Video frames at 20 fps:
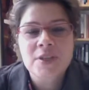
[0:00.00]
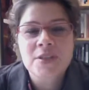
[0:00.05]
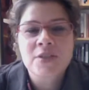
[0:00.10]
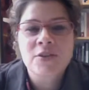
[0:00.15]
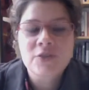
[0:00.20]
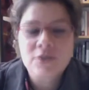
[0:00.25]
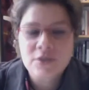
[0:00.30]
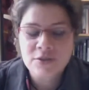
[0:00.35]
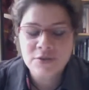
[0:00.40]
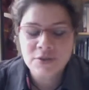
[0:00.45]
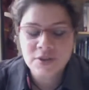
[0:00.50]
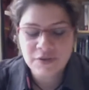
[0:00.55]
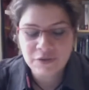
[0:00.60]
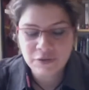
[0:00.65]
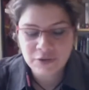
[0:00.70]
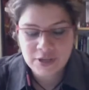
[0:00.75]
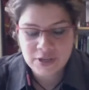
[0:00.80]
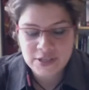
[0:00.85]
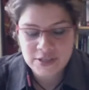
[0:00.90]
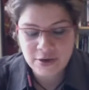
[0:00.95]
So the
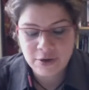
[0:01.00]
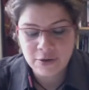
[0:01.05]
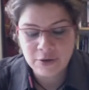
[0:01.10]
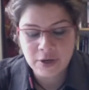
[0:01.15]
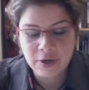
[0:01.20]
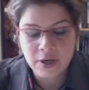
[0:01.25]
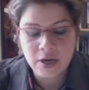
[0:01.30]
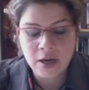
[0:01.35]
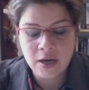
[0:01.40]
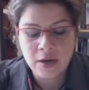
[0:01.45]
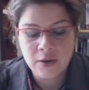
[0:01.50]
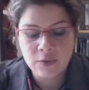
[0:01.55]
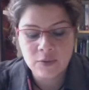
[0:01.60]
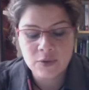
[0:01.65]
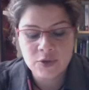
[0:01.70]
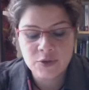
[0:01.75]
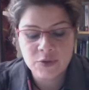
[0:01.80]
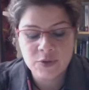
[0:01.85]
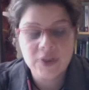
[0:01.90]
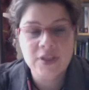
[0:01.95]
duty-free zone
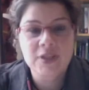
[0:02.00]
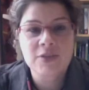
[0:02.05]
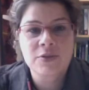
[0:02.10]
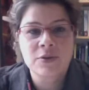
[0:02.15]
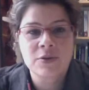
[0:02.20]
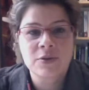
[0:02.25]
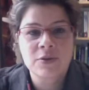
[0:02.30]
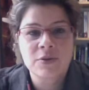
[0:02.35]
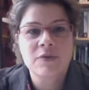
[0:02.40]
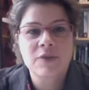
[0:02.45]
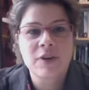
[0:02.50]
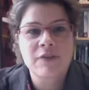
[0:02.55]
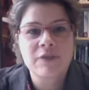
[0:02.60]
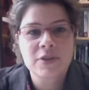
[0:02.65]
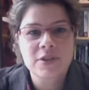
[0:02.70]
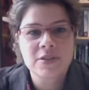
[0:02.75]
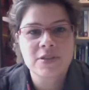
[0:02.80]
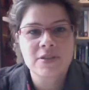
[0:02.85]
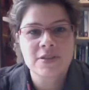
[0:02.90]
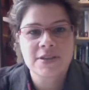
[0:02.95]
was really sort of in
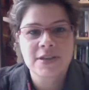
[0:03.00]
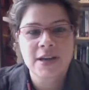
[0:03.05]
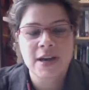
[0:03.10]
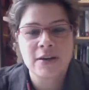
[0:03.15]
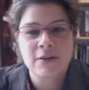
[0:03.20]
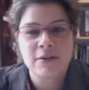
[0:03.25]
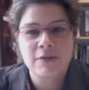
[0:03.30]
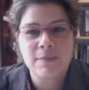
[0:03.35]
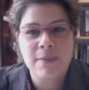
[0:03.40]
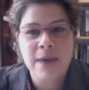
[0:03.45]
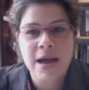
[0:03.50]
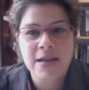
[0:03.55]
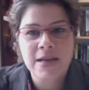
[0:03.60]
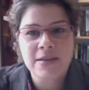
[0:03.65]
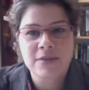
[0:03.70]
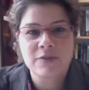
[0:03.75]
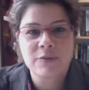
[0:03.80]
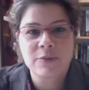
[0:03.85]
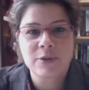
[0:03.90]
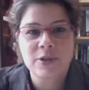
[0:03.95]
reference to this kind of
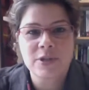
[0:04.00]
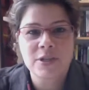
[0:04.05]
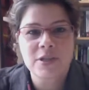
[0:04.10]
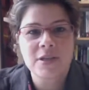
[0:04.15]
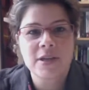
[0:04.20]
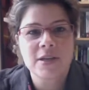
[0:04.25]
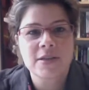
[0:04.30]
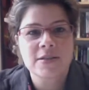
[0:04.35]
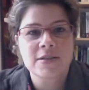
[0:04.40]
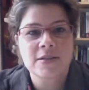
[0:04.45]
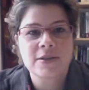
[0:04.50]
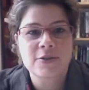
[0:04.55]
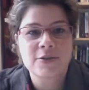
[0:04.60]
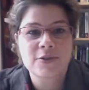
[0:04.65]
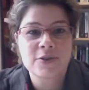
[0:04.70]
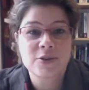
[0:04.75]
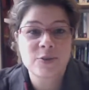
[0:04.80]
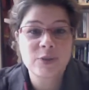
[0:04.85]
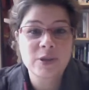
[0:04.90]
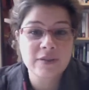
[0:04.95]
massive merchandise that
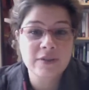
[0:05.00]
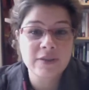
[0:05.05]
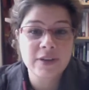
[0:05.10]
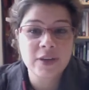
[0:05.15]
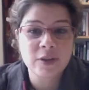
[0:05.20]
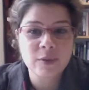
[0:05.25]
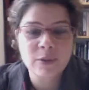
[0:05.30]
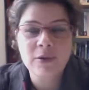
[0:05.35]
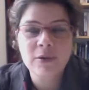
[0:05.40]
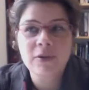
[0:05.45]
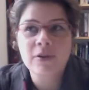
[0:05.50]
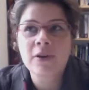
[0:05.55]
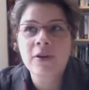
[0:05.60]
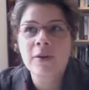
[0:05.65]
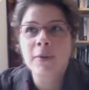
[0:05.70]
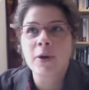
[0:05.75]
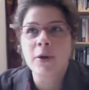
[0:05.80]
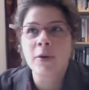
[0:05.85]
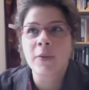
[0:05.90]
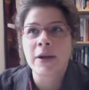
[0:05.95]
used to be available
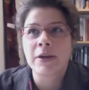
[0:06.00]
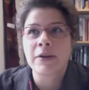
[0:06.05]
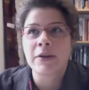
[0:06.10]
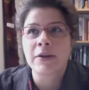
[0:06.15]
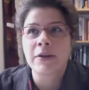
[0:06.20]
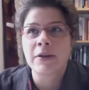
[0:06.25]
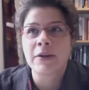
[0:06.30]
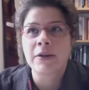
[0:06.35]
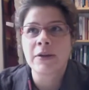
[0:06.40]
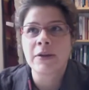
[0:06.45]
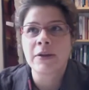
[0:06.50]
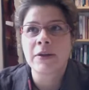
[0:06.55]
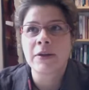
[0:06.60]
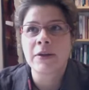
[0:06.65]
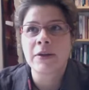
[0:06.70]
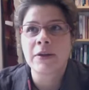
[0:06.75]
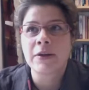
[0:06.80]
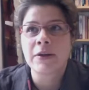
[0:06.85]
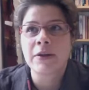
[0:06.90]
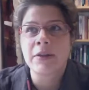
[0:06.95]
around the
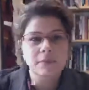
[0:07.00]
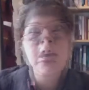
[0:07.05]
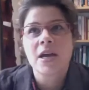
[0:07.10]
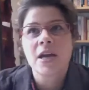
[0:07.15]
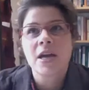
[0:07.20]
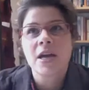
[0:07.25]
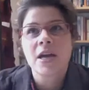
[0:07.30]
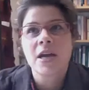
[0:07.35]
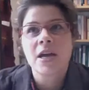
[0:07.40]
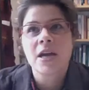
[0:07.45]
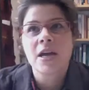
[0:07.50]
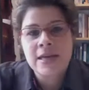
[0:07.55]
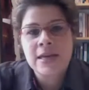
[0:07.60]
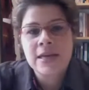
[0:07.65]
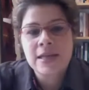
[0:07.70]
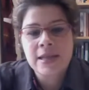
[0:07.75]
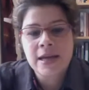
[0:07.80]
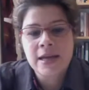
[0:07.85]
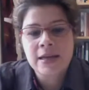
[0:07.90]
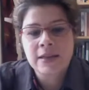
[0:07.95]
checkpoints. But I think
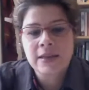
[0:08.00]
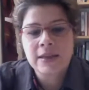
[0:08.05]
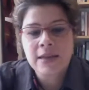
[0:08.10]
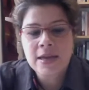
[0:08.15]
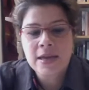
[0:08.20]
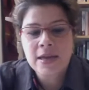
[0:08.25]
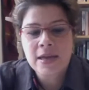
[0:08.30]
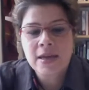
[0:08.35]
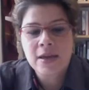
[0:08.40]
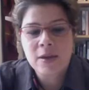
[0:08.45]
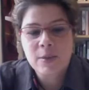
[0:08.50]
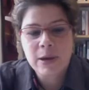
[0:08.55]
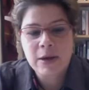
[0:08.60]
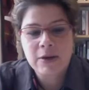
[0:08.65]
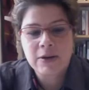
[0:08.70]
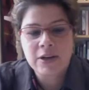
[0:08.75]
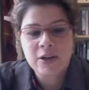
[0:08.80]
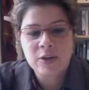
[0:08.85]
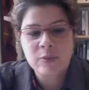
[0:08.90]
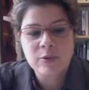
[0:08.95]
that thinking
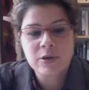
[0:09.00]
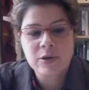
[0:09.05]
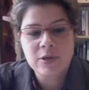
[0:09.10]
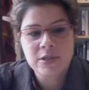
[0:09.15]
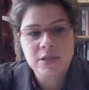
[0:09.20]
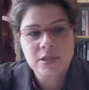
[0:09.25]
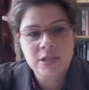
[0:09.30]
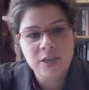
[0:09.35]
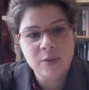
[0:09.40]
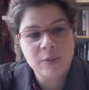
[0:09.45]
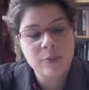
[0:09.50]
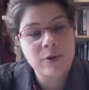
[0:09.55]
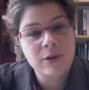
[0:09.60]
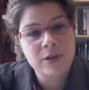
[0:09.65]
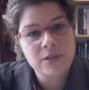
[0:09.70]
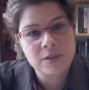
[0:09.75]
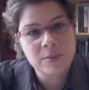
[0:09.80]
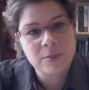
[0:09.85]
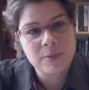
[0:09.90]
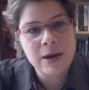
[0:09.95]
about airports and
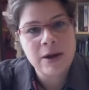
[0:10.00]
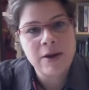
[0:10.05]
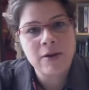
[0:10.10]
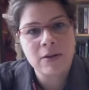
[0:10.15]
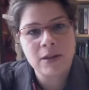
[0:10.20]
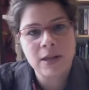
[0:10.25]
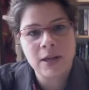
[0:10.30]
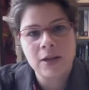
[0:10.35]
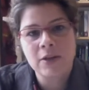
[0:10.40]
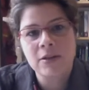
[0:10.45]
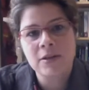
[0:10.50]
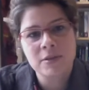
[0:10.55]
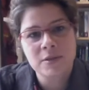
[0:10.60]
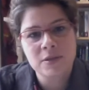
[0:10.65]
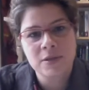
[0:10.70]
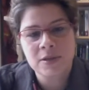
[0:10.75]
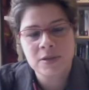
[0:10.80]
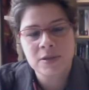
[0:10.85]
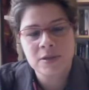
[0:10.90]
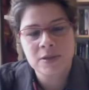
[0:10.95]
checkpoints in parallel
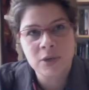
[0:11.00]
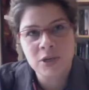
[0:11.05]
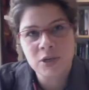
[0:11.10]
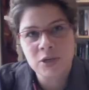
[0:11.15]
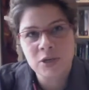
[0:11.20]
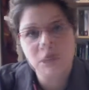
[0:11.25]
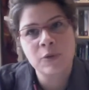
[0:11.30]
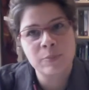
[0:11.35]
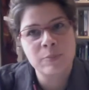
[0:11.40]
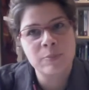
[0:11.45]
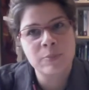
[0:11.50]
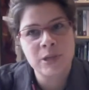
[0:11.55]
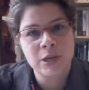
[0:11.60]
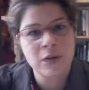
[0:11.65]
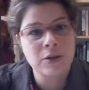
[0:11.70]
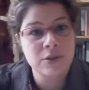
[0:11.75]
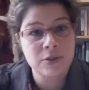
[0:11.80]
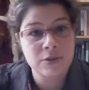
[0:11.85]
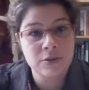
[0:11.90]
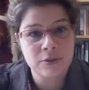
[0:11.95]
is much more
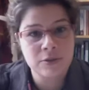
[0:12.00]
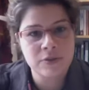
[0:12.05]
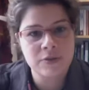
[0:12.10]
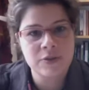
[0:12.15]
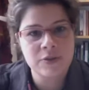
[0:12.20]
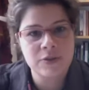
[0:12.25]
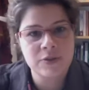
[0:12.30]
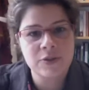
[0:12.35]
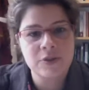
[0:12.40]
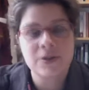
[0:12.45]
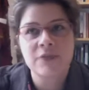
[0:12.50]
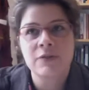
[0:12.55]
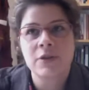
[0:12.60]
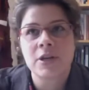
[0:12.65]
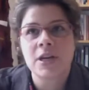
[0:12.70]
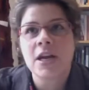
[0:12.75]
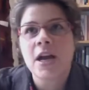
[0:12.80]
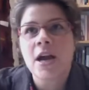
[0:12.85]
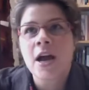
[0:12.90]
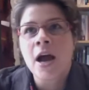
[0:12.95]
beyond sort of duty-free.
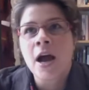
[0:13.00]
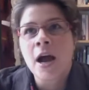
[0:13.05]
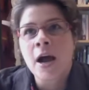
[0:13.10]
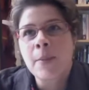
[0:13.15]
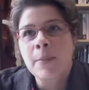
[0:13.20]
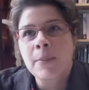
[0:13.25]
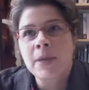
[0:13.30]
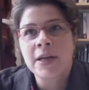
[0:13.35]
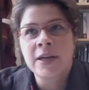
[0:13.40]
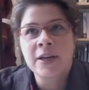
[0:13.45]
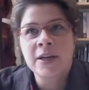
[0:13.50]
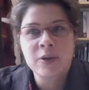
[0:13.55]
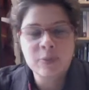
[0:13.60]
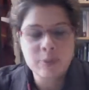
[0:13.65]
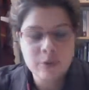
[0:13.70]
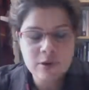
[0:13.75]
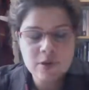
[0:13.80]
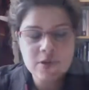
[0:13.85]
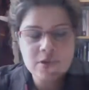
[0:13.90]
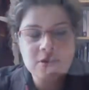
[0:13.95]

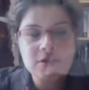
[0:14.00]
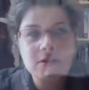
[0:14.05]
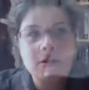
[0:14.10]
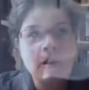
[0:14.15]
Airports